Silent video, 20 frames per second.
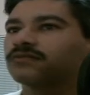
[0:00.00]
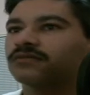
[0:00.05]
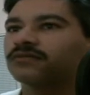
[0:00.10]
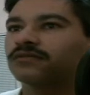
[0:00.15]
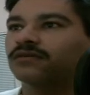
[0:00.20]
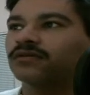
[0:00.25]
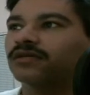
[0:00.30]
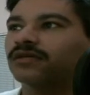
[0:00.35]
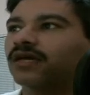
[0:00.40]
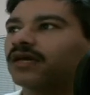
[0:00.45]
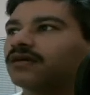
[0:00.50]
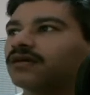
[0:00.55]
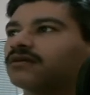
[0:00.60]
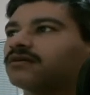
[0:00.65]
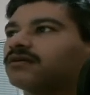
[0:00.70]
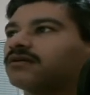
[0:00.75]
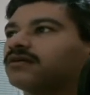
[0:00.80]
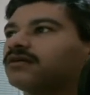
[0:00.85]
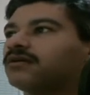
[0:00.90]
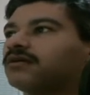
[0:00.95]
Okay,
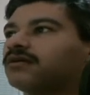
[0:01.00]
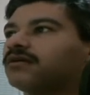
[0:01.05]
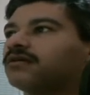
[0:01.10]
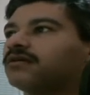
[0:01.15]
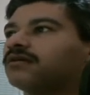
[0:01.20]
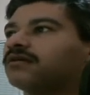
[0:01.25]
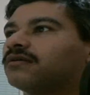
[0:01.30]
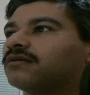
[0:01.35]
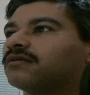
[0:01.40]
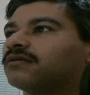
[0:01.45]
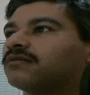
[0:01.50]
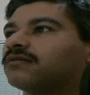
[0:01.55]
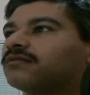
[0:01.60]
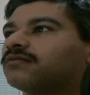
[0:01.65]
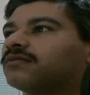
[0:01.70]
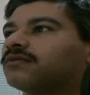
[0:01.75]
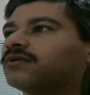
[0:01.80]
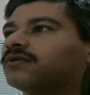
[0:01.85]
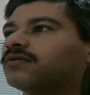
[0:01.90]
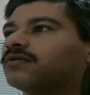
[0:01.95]

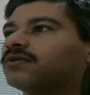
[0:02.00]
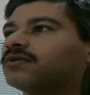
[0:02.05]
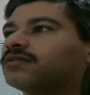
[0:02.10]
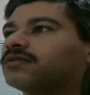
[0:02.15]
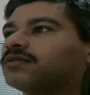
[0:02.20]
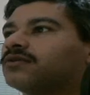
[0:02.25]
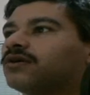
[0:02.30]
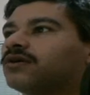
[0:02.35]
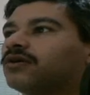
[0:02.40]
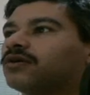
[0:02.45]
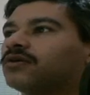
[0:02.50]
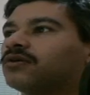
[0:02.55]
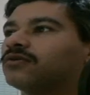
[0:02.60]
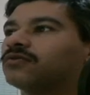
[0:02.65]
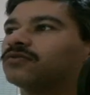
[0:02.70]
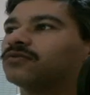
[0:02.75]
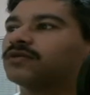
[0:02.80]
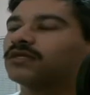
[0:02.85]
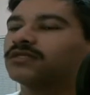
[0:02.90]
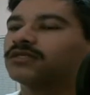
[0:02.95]
and we're going to
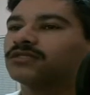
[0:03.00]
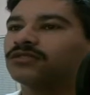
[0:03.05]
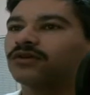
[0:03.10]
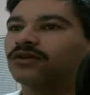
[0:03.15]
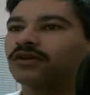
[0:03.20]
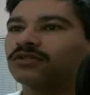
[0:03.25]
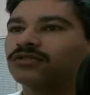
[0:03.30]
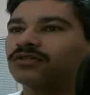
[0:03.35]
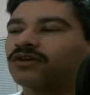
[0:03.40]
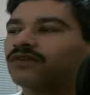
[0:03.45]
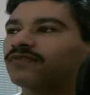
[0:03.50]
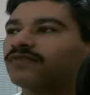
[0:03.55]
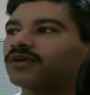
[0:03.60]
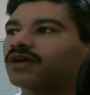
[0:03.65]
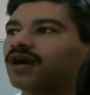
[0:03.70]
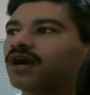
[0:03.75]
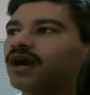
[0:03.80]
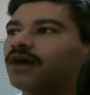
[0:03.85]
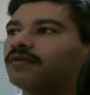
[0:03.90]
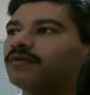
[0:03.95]
go. It starts off with
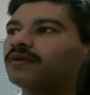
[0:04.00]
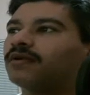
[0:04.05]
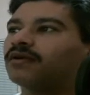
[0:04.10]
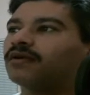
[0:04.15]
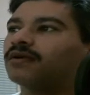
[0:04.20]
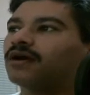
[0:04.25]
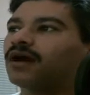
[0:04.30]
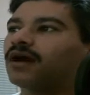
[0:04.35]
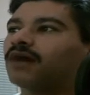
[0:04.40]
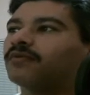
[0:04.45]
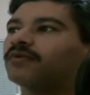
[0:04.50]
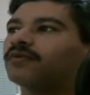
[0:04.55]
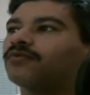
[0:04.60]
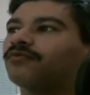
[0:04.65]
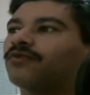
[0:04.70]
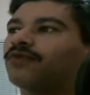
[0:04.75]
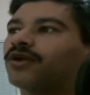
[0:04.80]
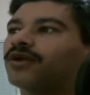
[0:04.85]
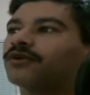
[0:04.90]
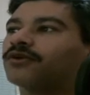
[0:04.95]
common,
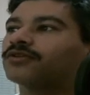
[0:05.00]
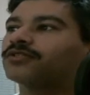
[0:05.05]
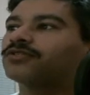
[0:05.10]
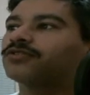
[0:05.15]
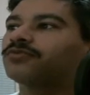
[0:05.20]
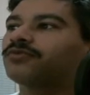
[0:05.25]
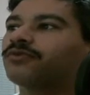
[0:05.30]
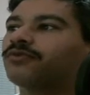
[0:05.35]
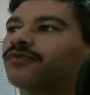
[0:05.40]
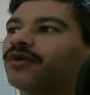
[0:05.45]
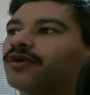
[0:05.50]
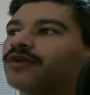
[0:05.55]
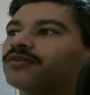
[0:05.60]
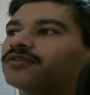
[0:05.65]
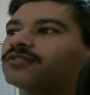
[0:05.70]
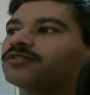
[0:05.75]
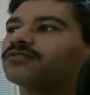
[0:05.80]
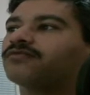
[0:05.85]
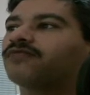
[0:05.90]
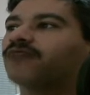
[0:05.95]
uncommon, rare, super
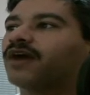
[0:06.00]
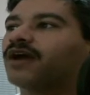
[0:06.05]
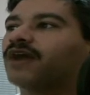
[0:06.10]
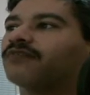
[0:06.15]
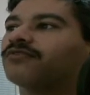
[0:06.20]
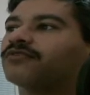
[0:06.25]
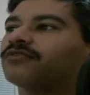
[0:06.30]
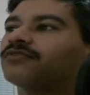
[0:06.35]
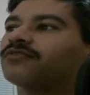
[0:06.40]
rare, survivor,